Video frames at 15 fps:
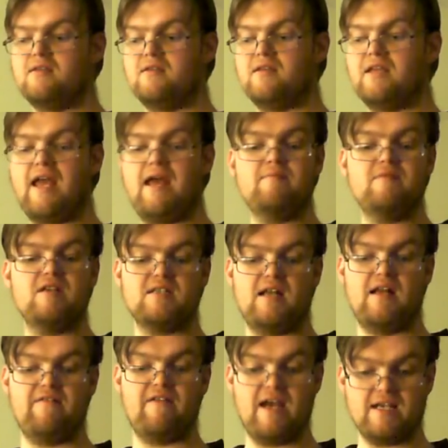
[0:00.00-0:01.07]
The game doesn't
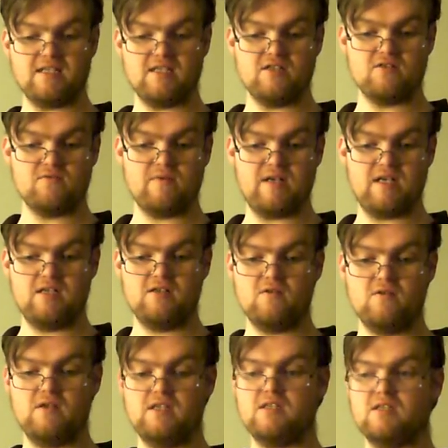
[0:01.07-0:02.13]
have hexes written
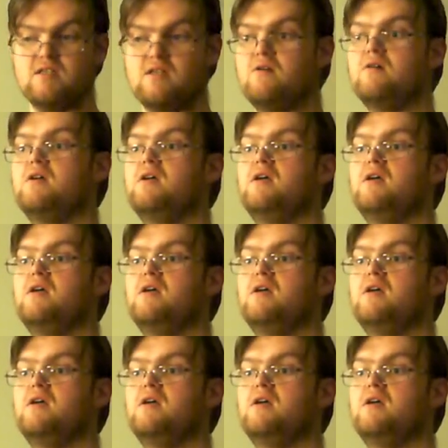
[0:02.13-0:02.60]
into it, so